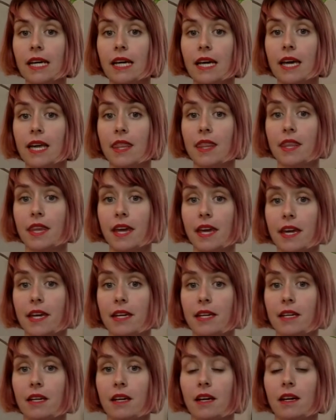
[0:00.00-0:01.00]
And
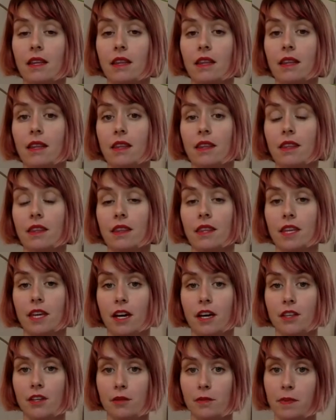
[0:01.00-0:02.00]
then the
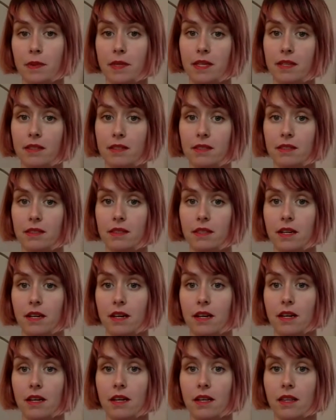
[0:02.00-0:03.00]
other piece
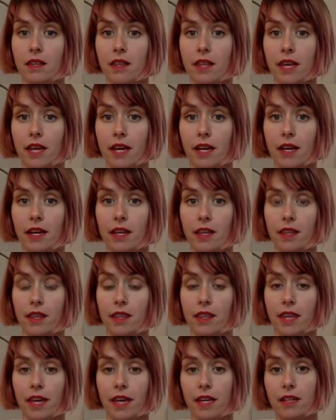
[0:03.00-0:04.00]

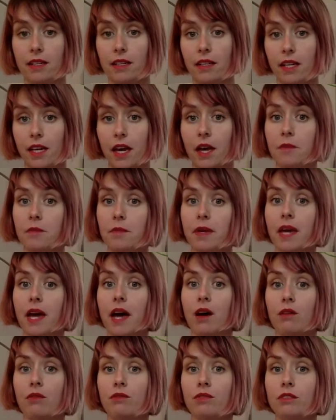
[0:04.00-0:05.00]
that can be
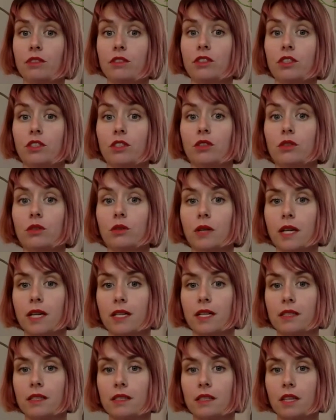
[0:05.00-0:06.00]
helpful too
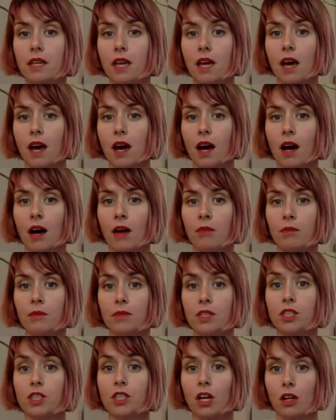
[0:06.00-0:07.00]
is
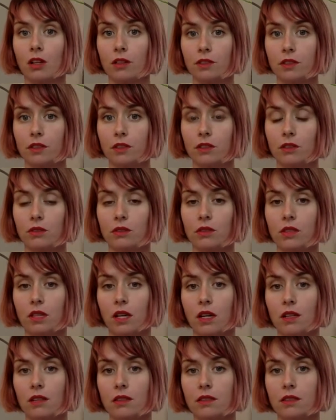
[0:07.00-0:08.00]
salt. So
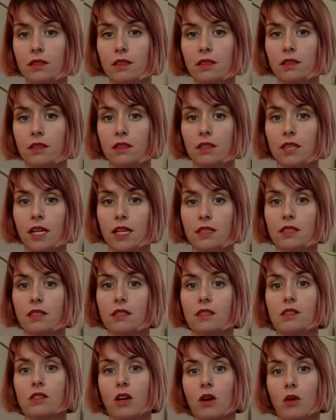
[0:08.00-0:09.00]
salt, as in
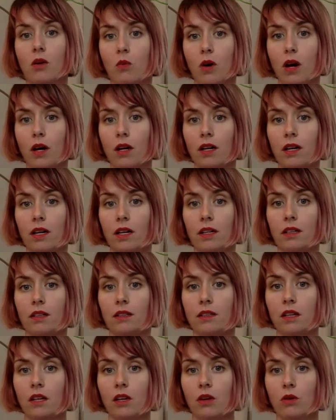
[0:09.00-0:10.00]
salt water,
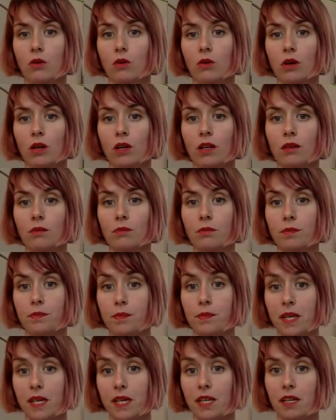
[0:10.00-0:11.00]
or
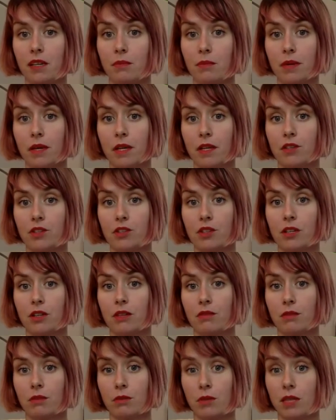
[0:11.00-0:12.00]
taking a pinch
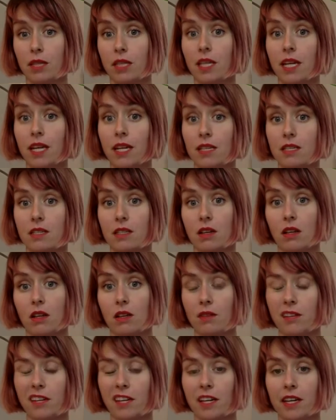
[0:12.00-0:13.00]
of a really nice salt
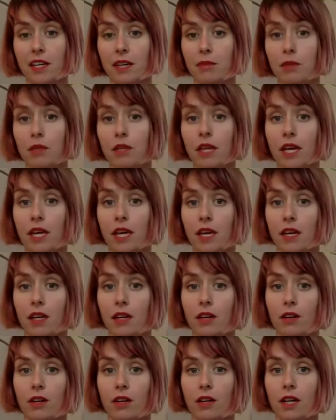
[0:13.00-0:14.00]
like a Himalayan
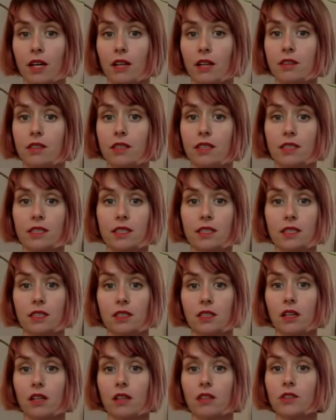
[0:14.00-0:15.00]
or a Celtic sea
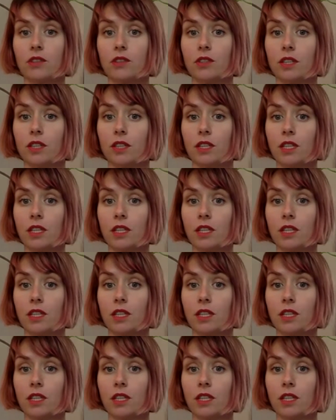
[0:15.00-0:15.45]
salt, or